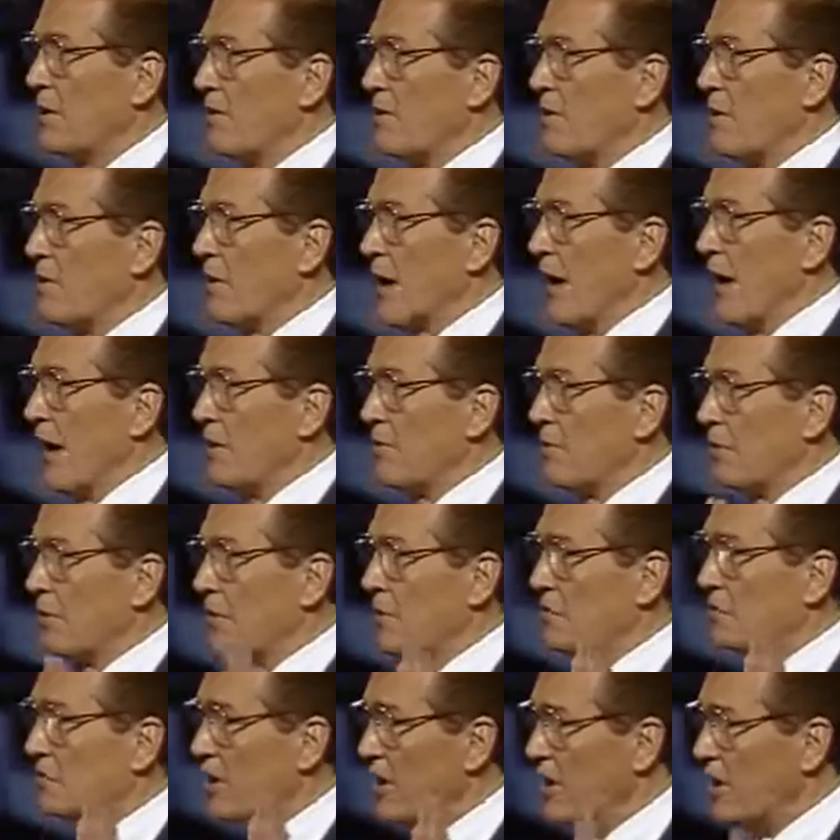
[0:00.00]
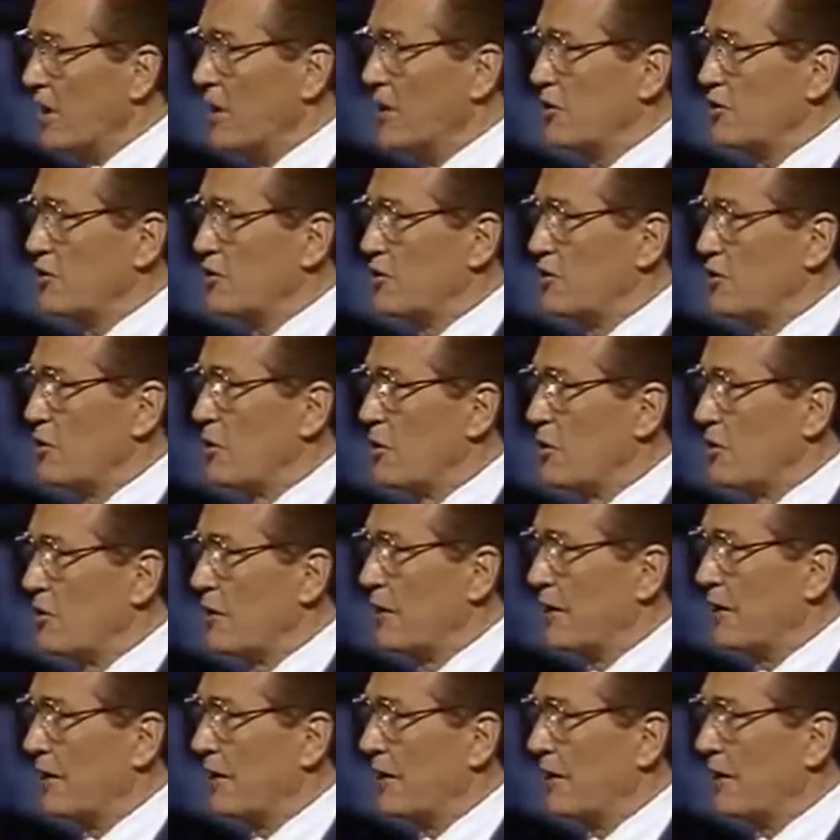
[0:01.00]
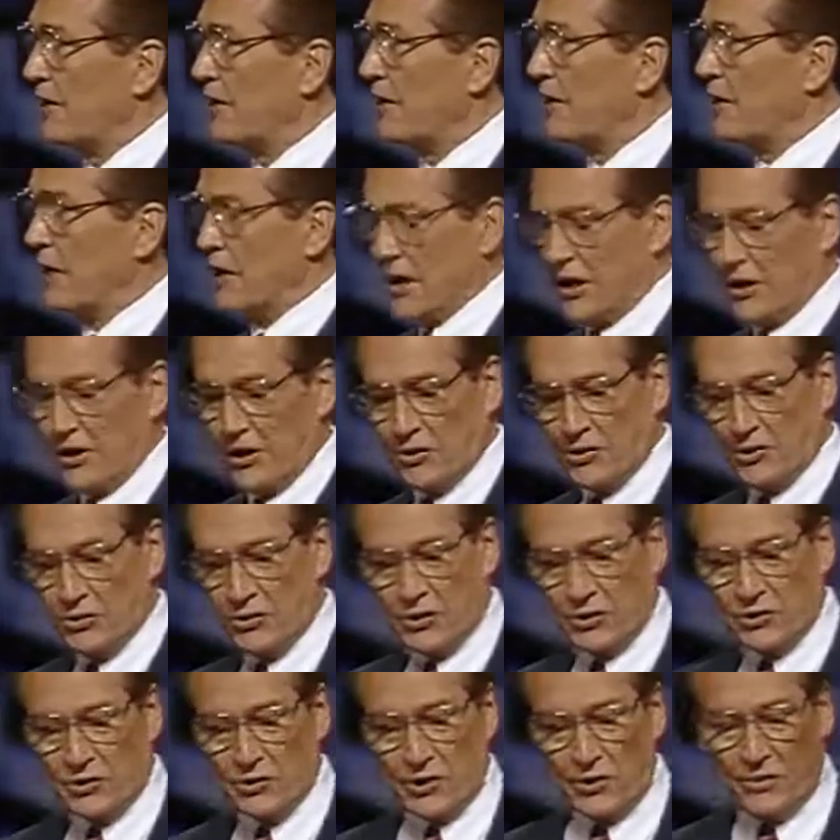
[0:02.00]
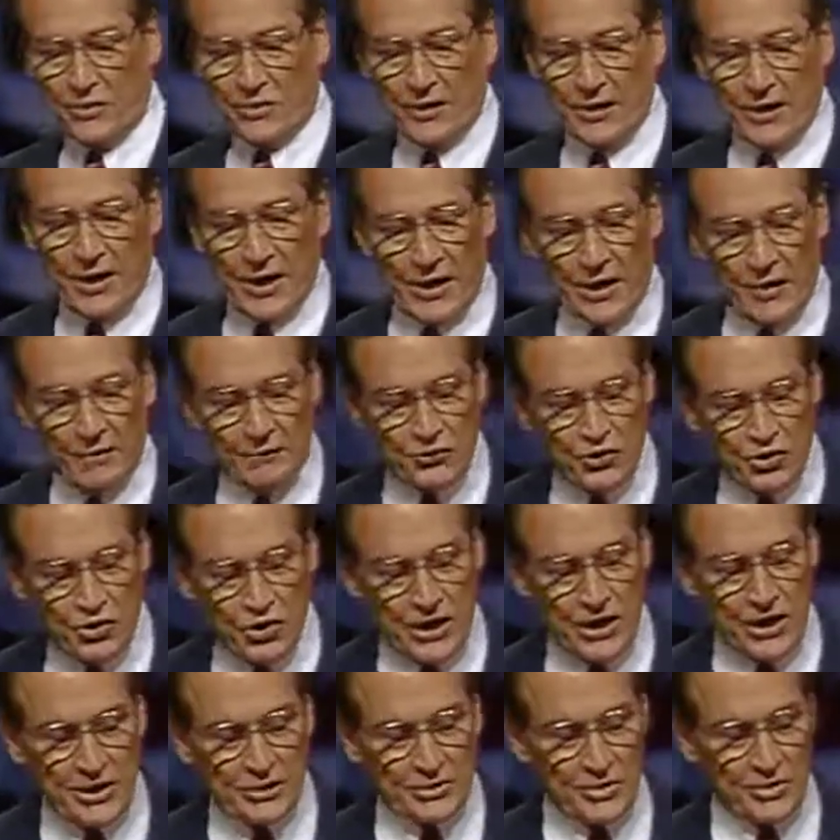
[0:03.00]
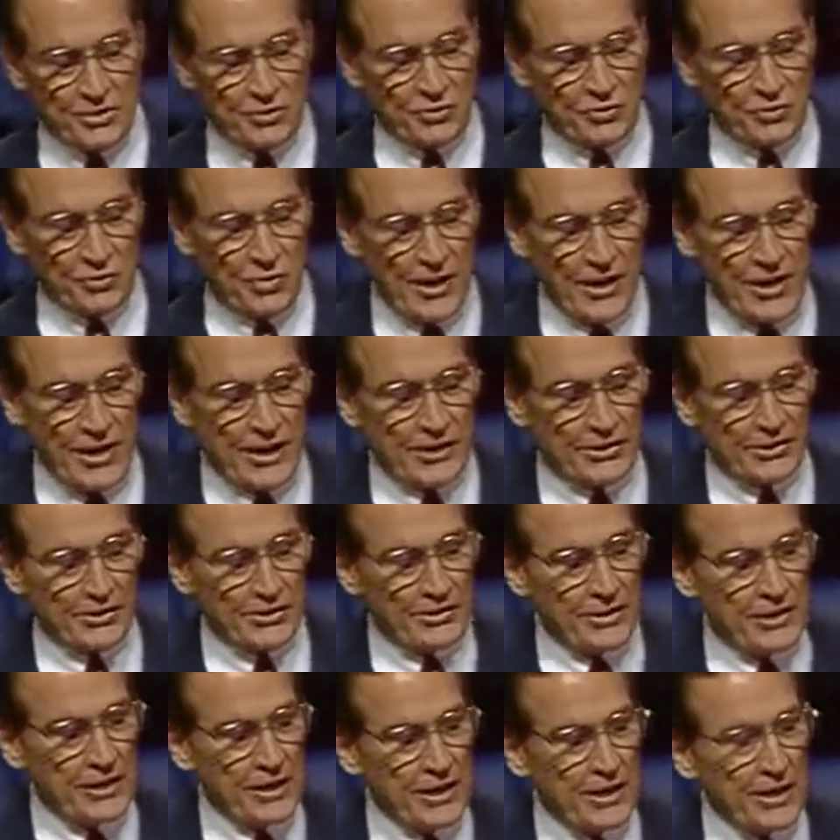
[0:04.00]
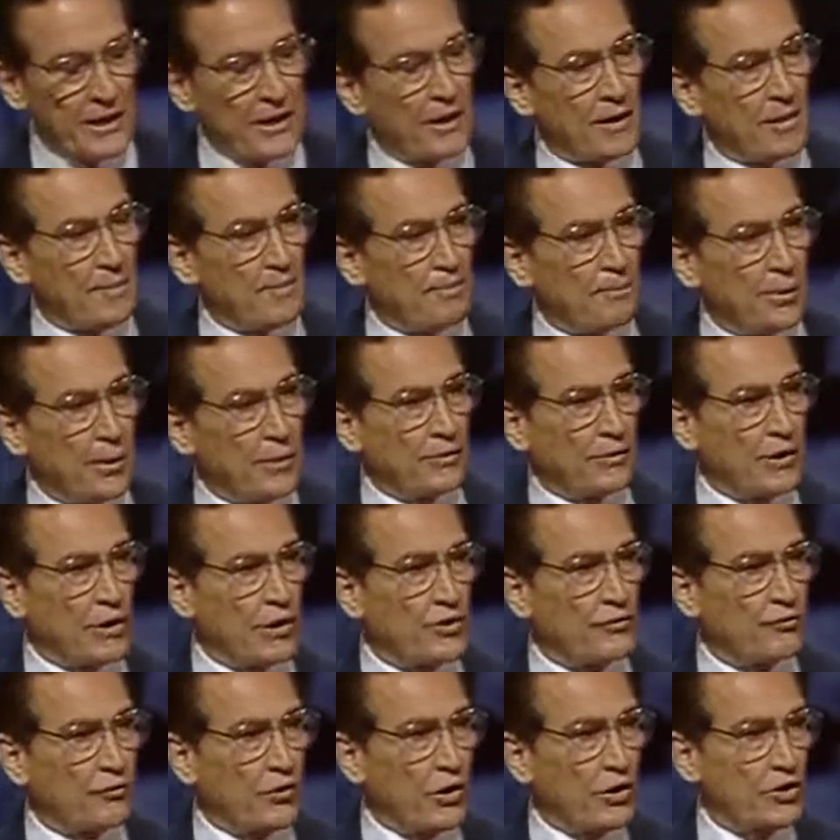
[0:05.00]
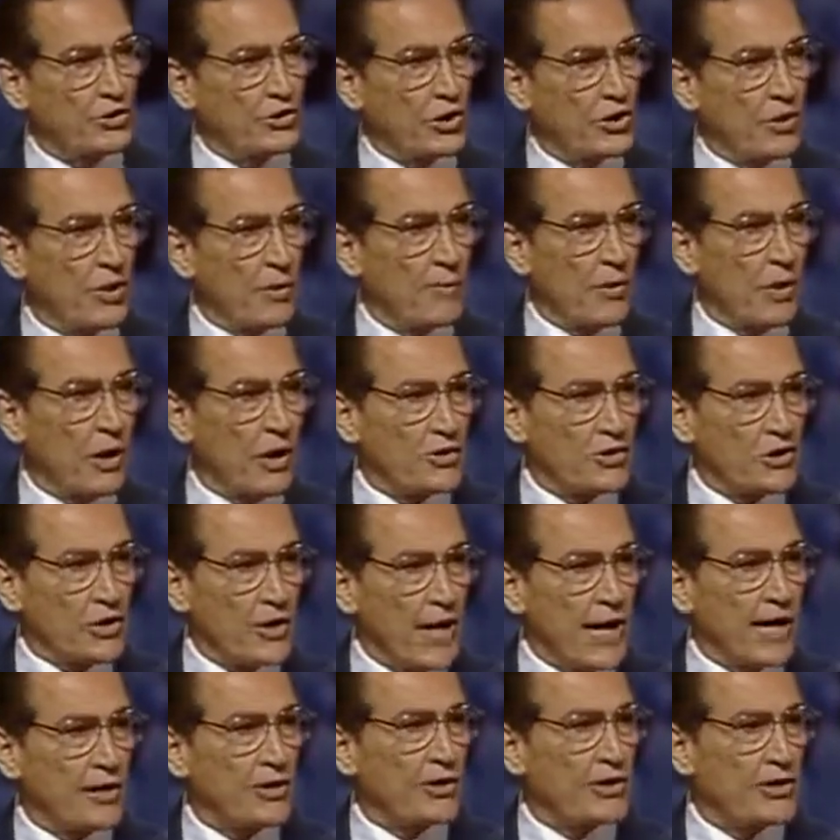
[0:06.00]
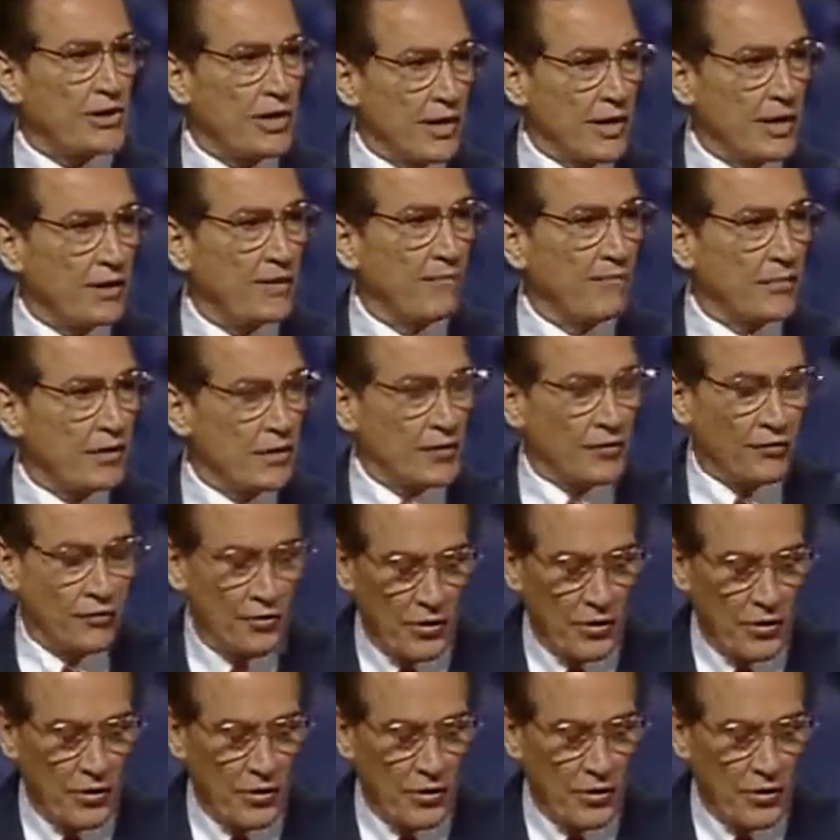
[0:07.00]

The Bible is his story. It is the story of Jesus Christ. Put this verse in your margin, Acts 10, verse